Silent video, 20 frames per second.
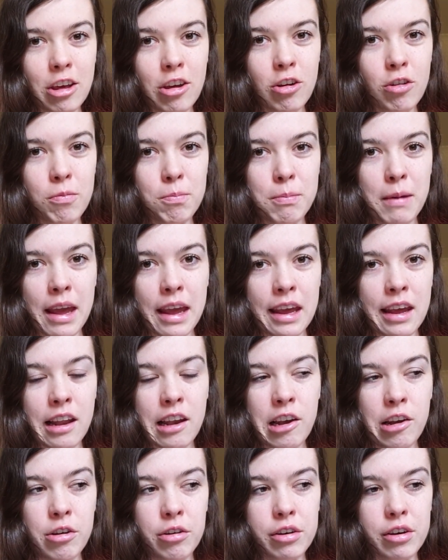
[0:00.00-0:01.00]
You may
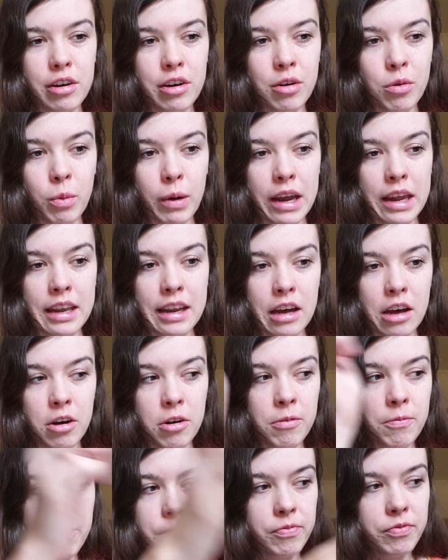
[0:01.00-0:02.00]
look away now.
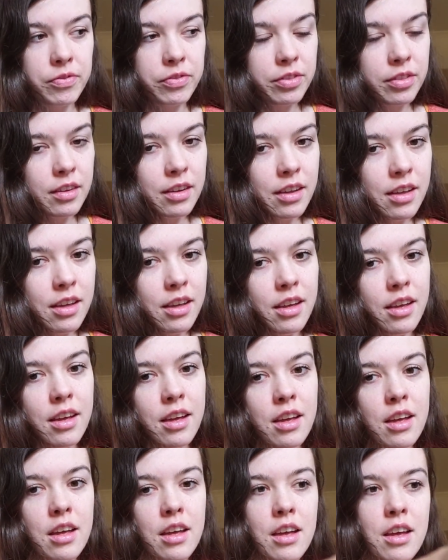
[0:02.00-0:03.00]

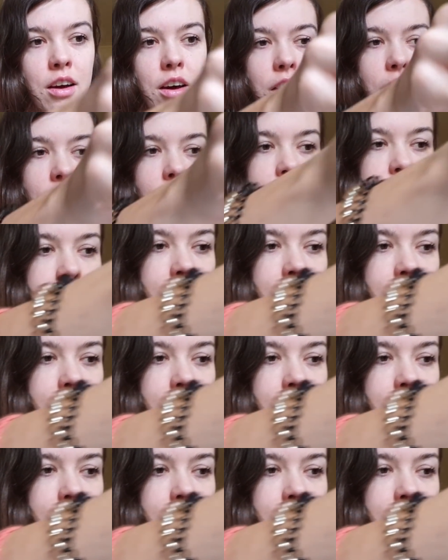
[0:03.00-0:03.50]
All